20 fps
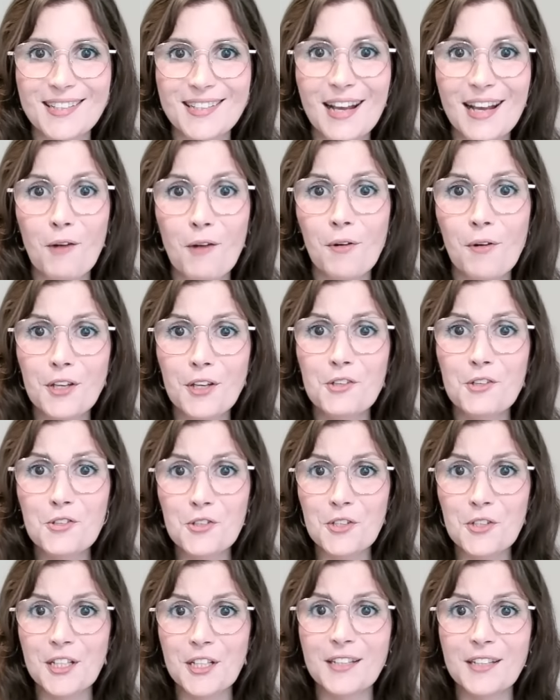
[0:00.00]
I want you to
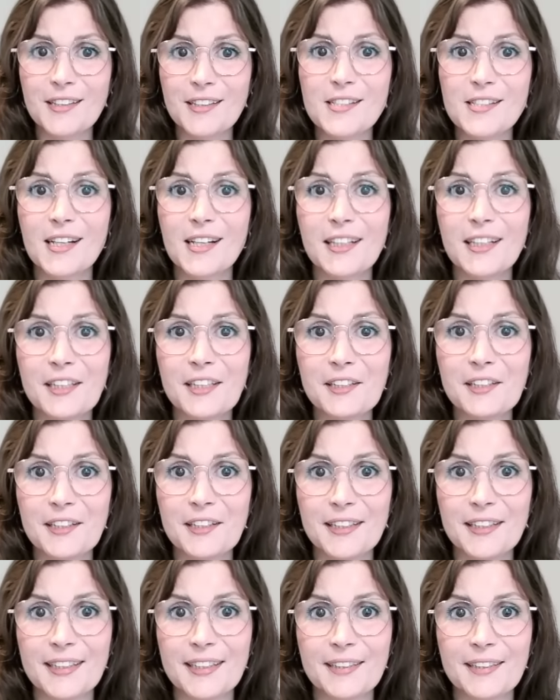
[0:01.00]
hear this
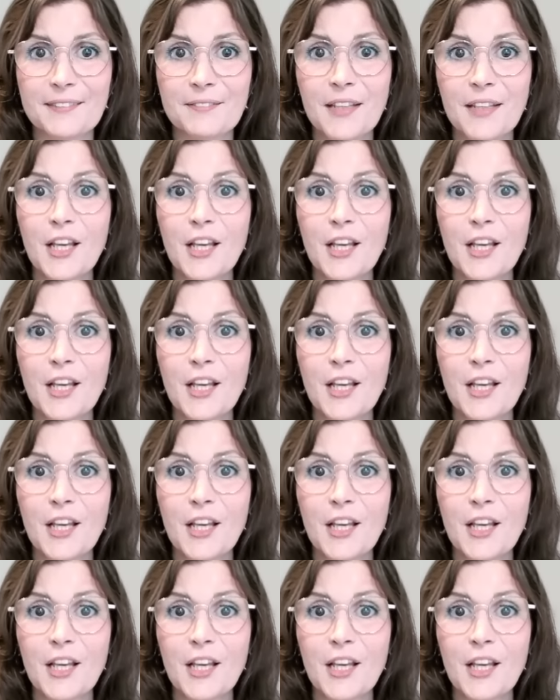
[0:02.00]
clearly.